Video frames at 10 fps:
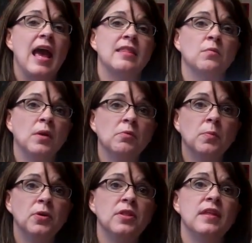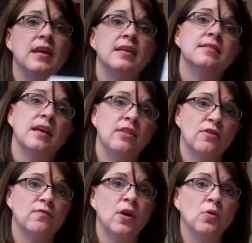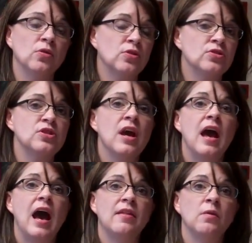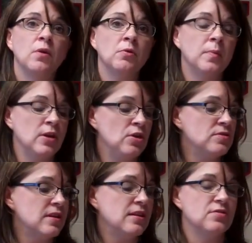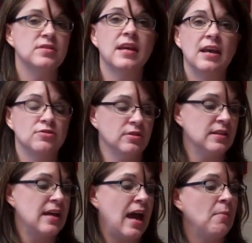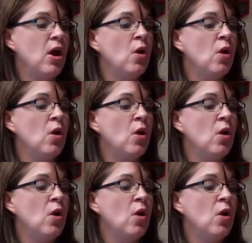and then we will put these in their folders that we will be using during scheduling time.